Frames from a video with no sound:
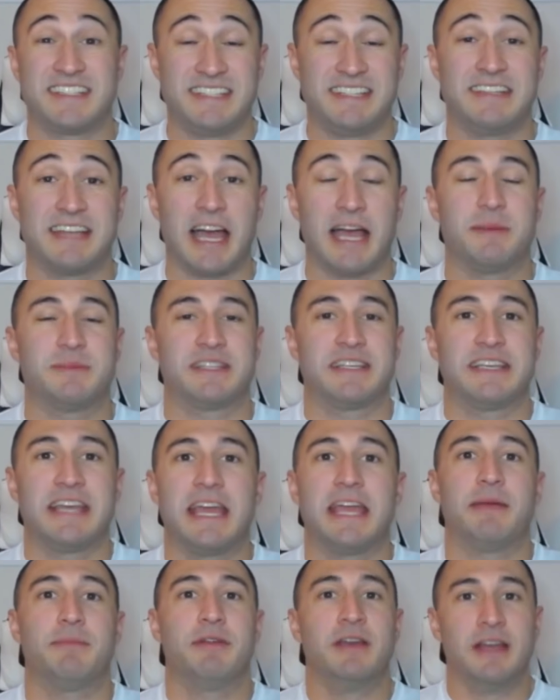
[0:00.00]
times a
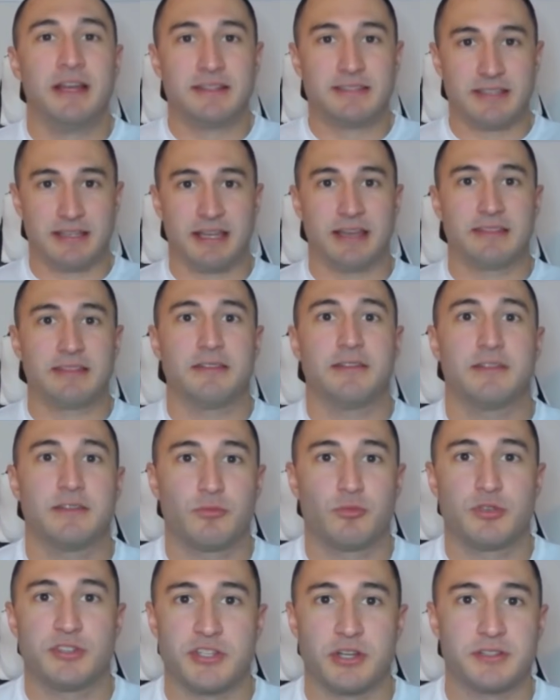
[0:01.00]
game to get the
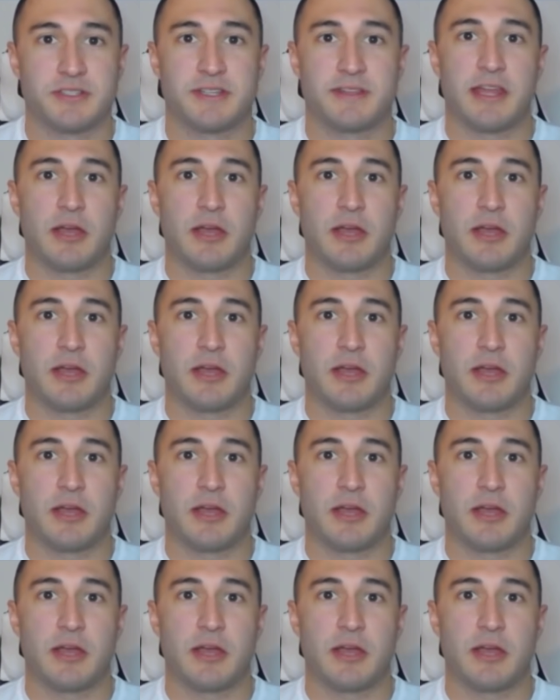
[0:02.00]
results that they